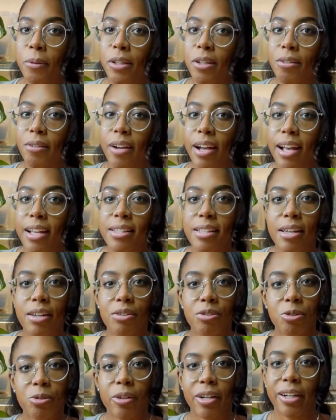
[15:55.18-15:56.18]
you guys
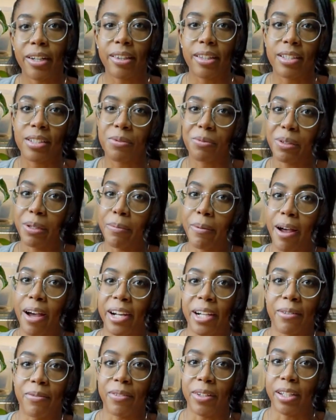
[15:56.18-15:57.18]
enjoyed this
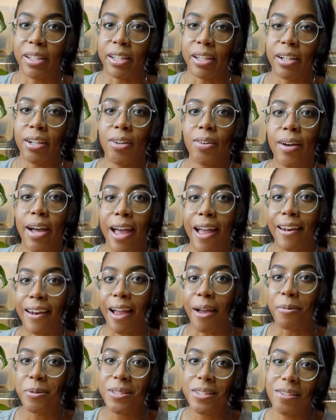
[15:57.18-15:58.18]
repotting video, and
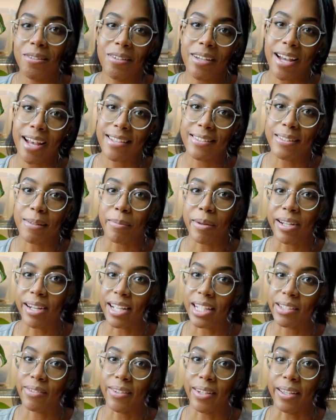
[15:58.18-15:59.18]
I will see you guys in my
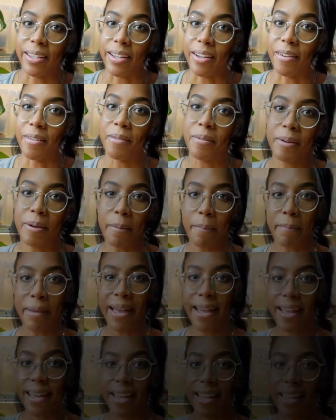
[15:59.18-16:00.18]
next video. Bye!